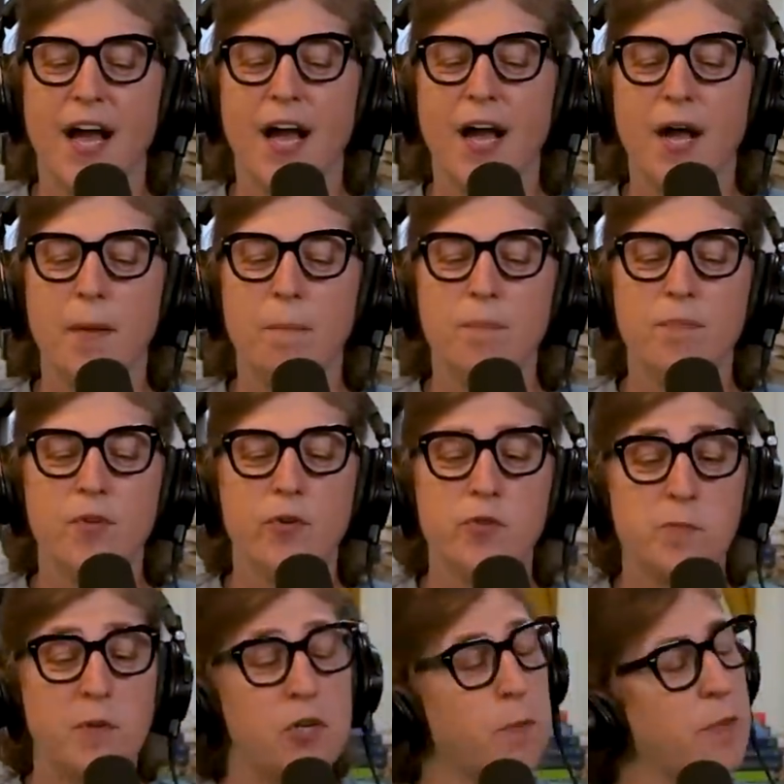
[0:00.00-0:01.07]
Um,
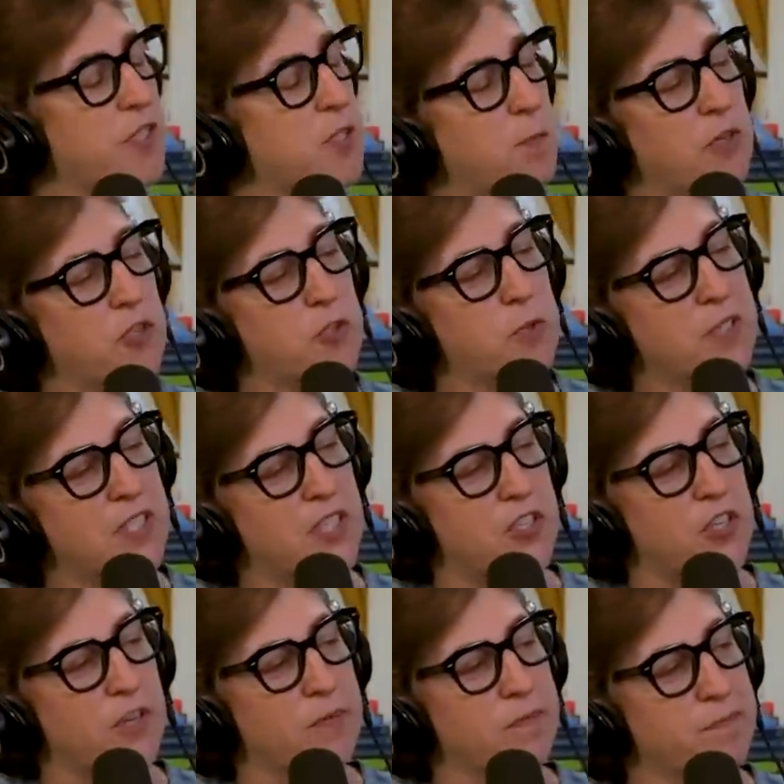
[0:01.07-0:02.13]
who's been your best spiritual
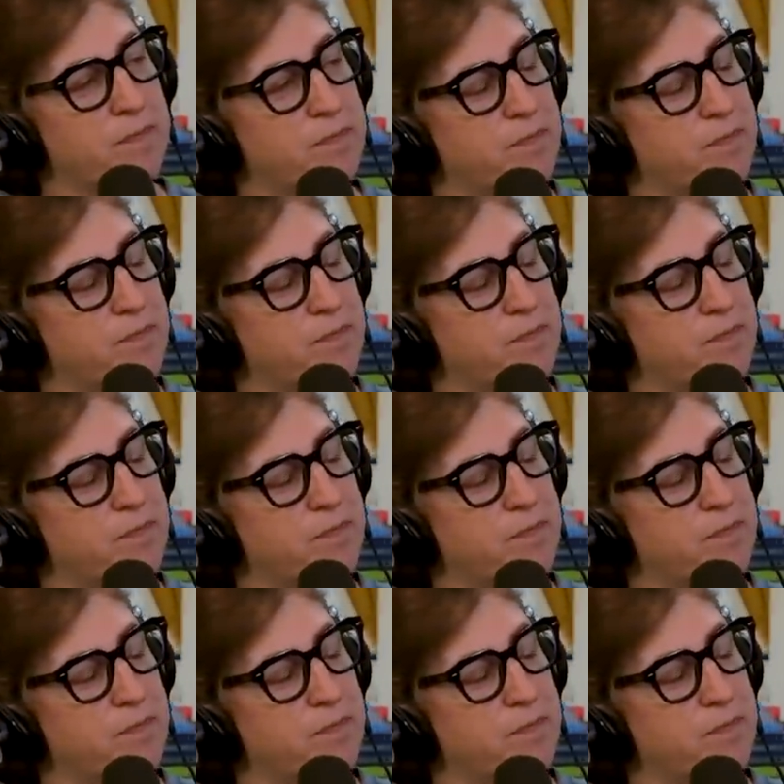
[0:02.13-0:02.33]
teacher?